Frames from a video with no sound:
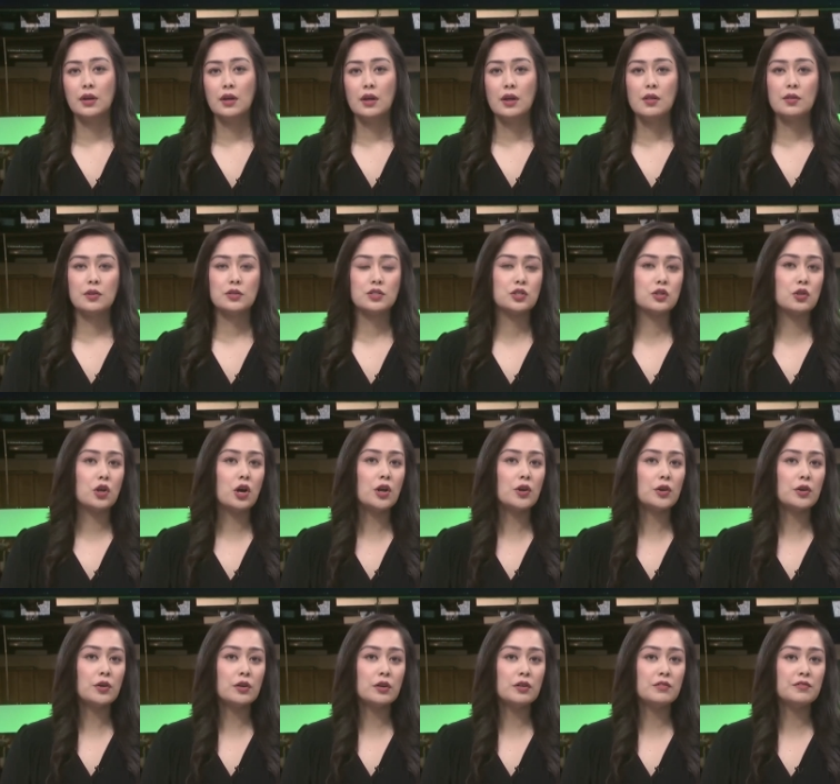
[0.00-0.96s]
The
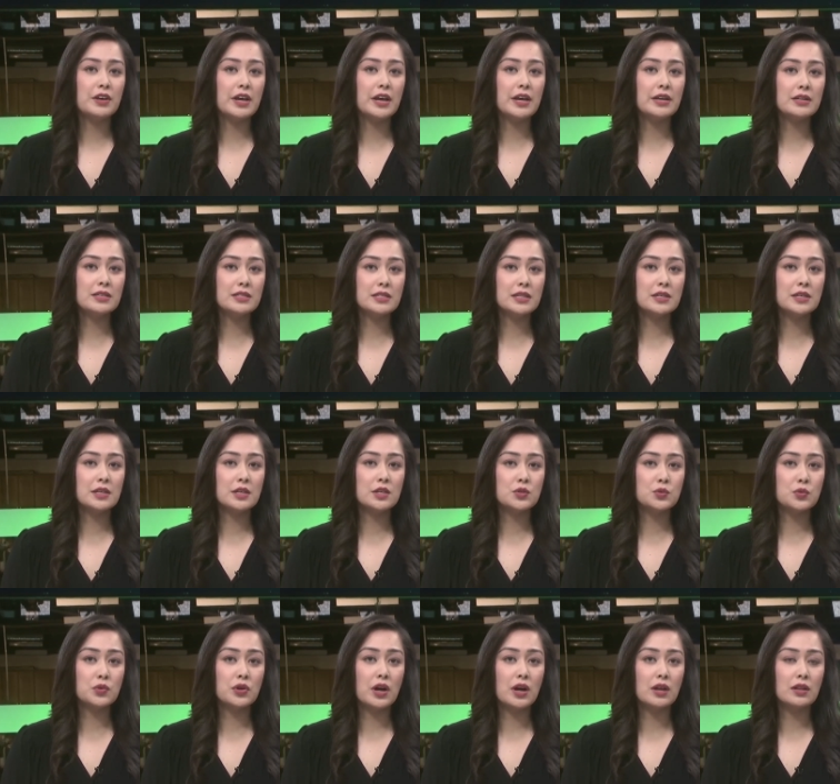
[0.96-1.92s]
slaughter of innocent
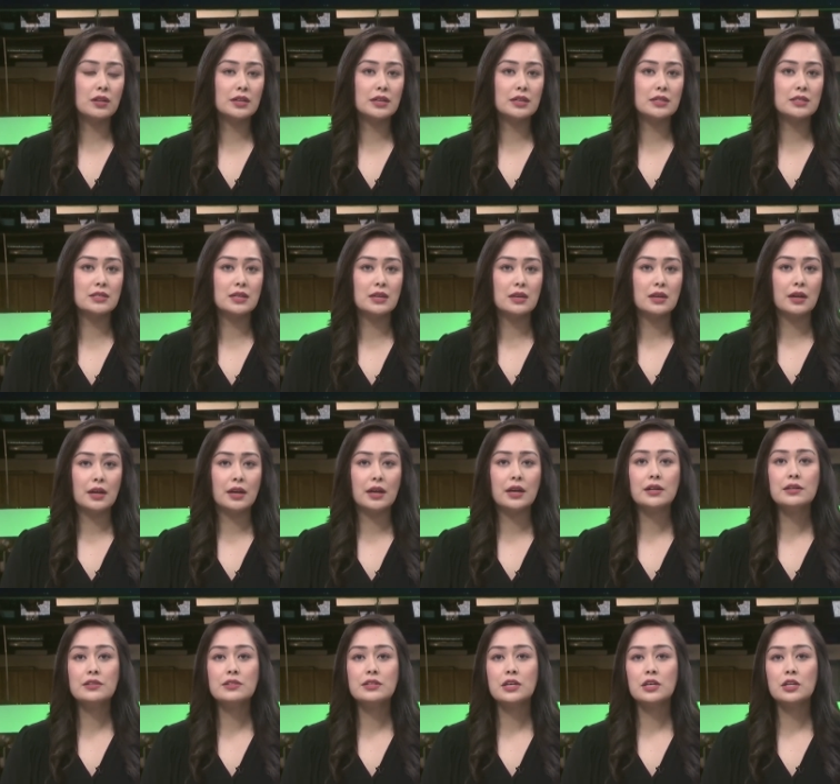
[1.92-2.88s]
Israelis
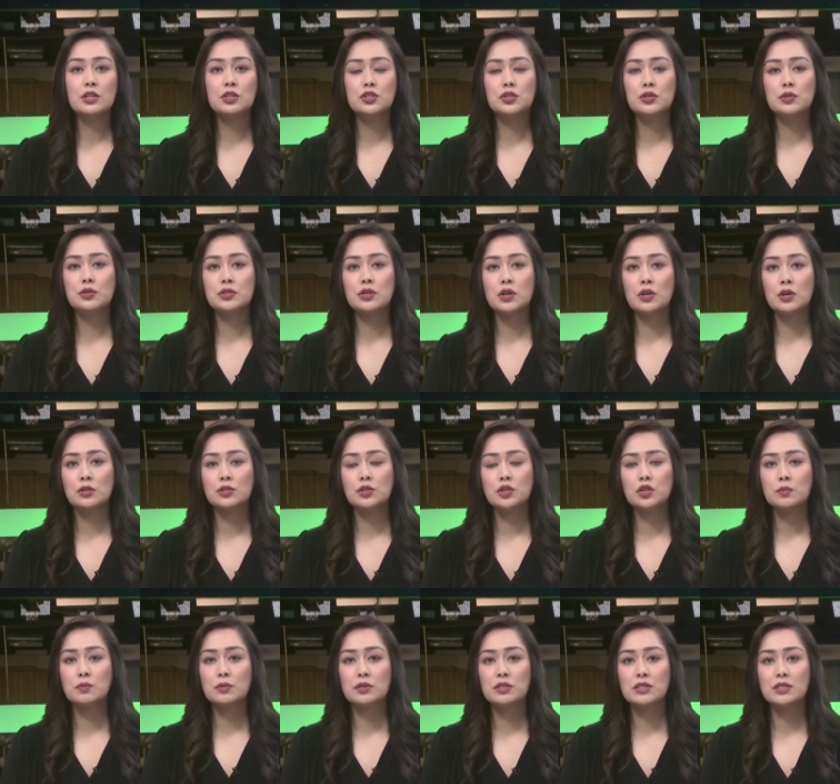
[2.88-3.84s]
and non-Jews on
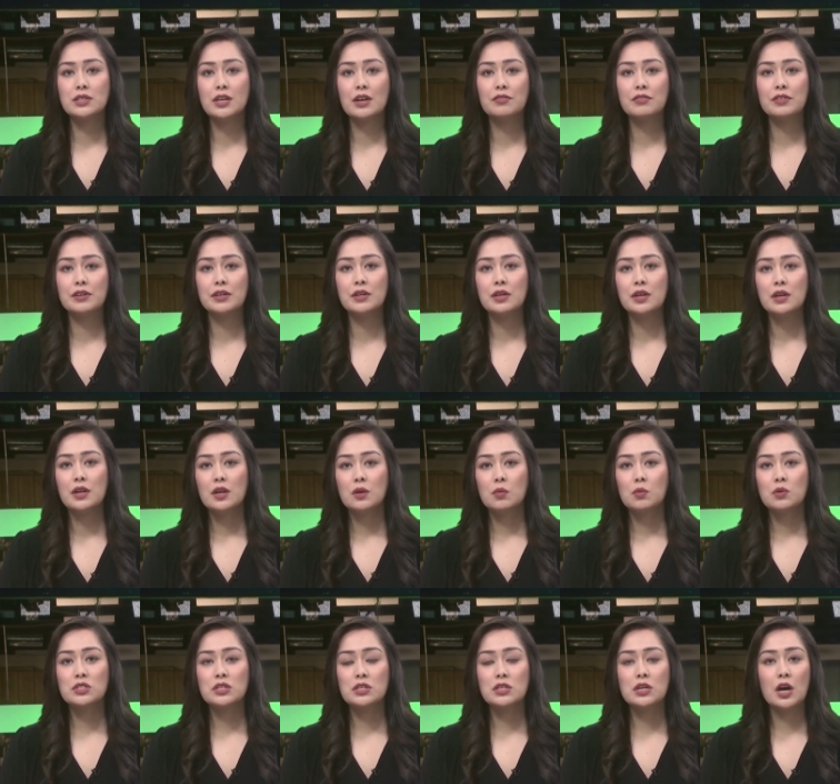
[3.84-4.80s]
October 7
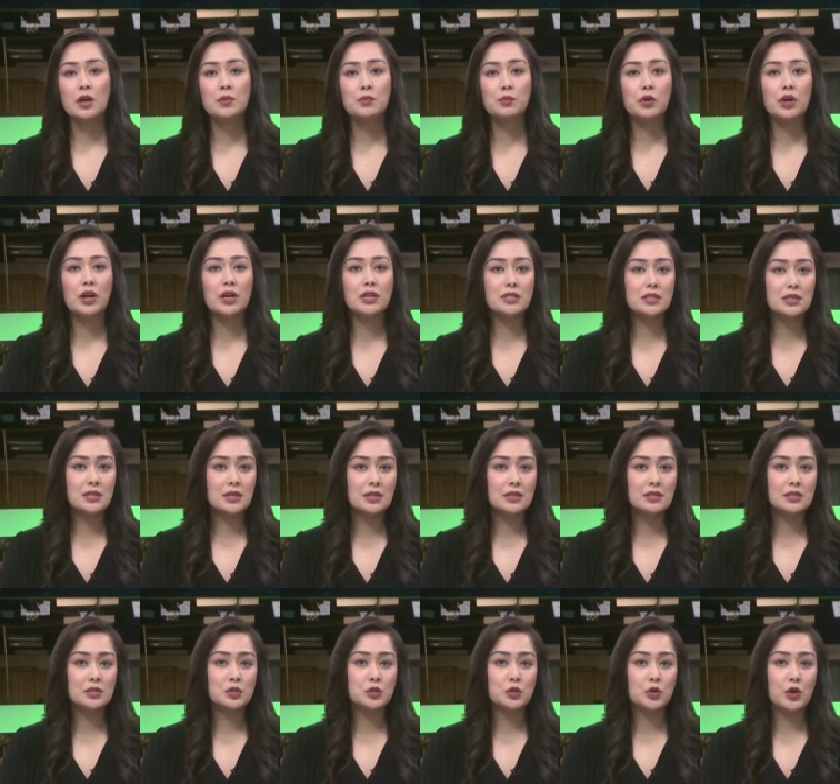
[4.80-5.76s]
was an
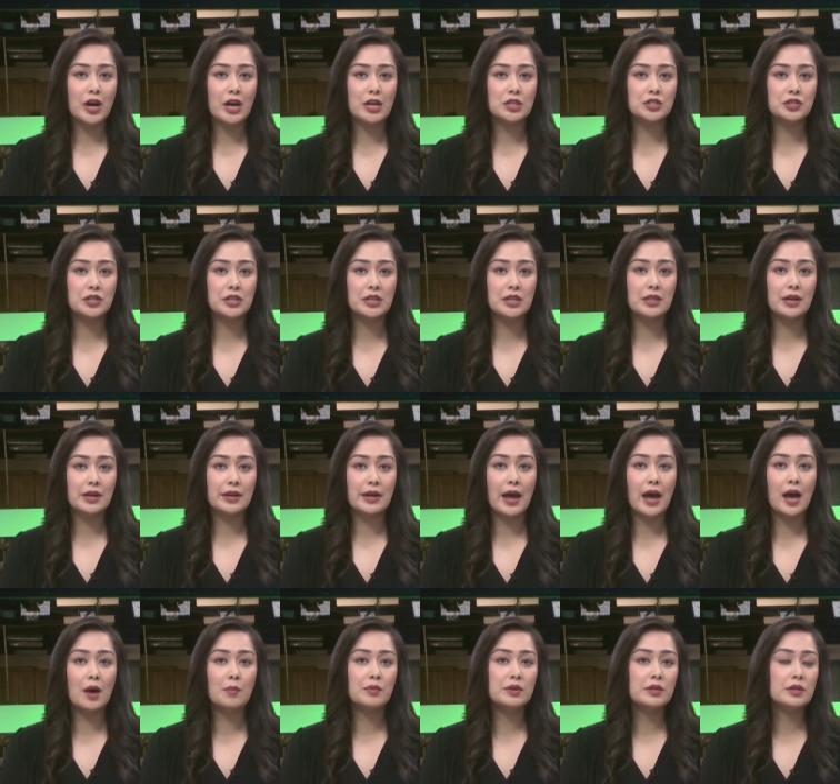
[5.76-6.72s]
unprecedented tragedy that
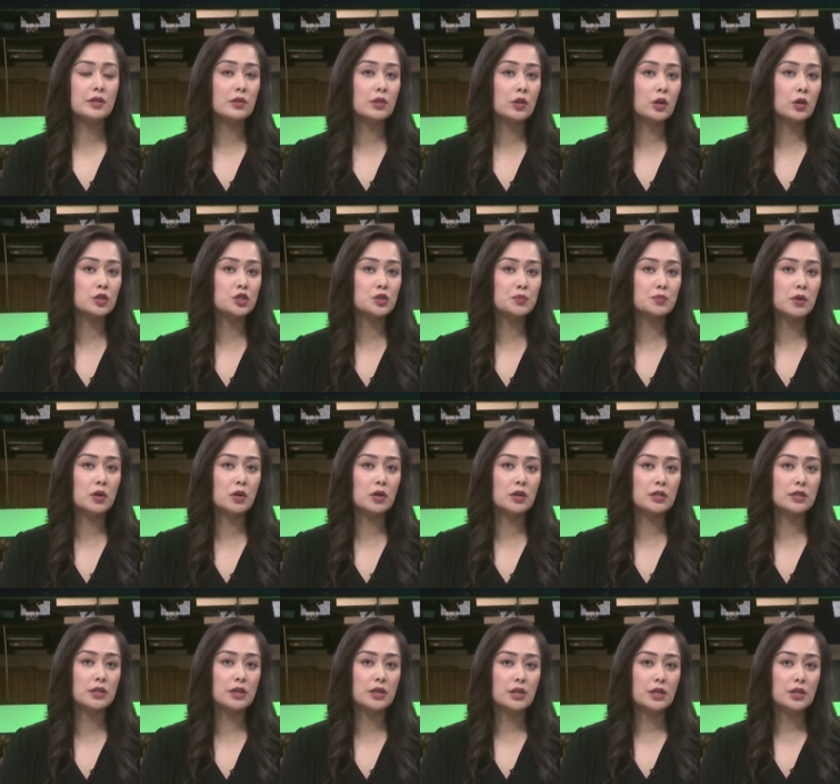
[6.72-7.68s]
happened in large
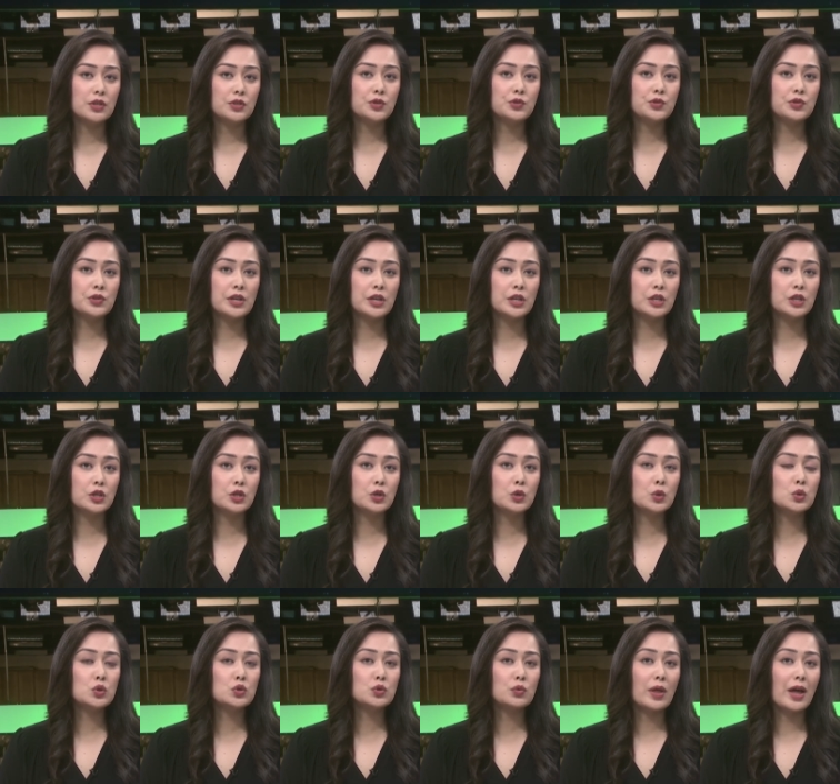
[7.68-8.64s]
part due to a
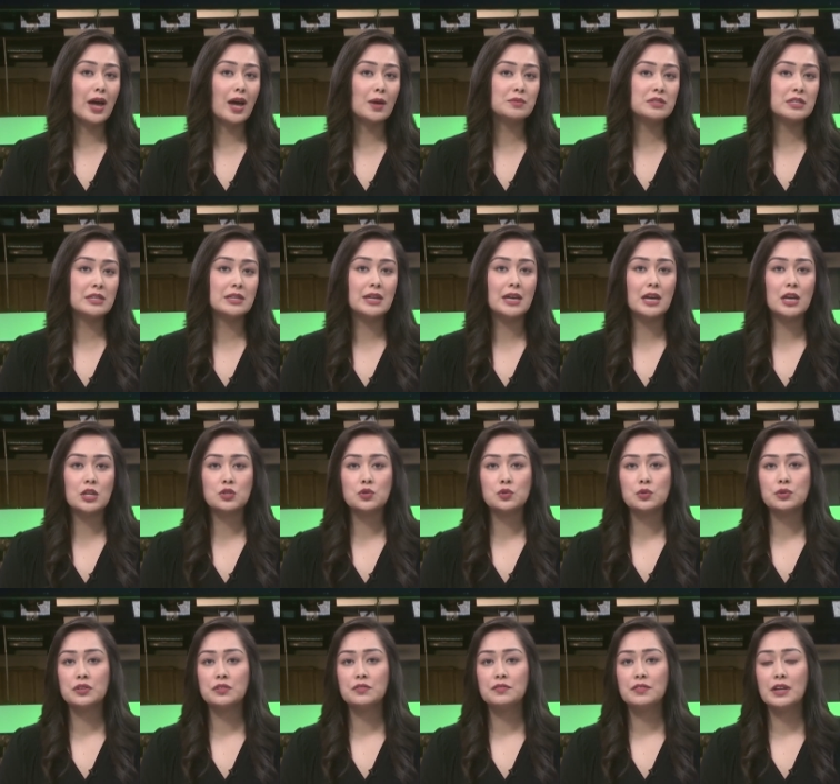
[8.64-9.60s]
huge lapse in
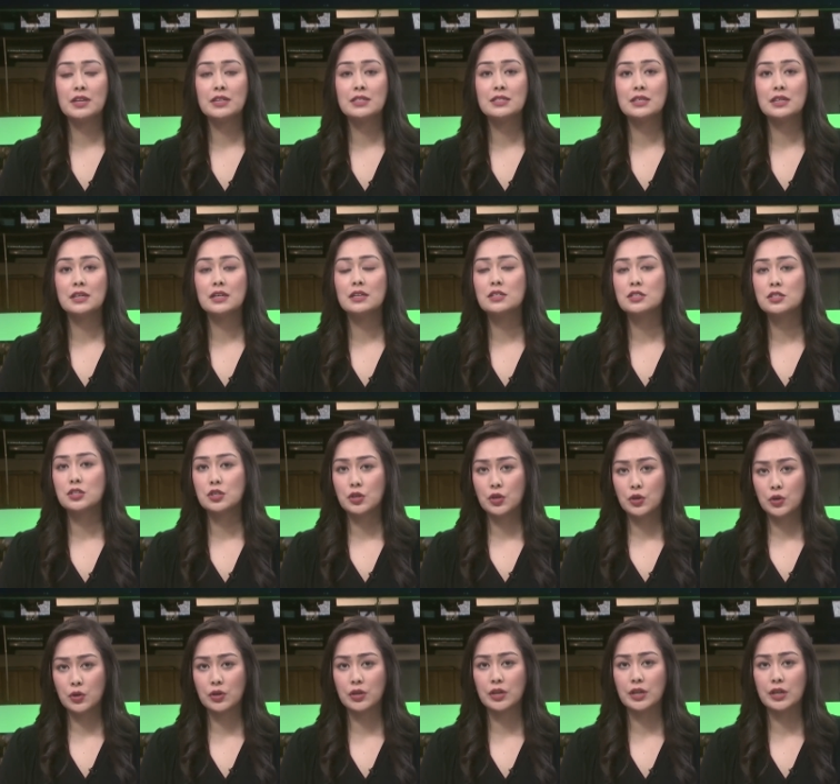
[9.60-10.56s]
national defense and
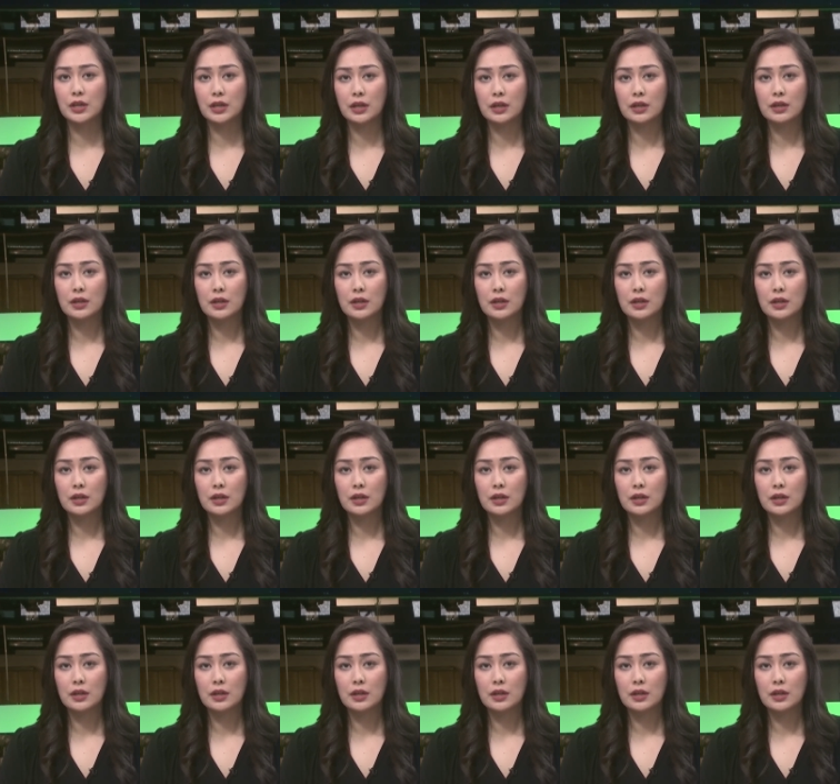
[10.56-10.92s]
security.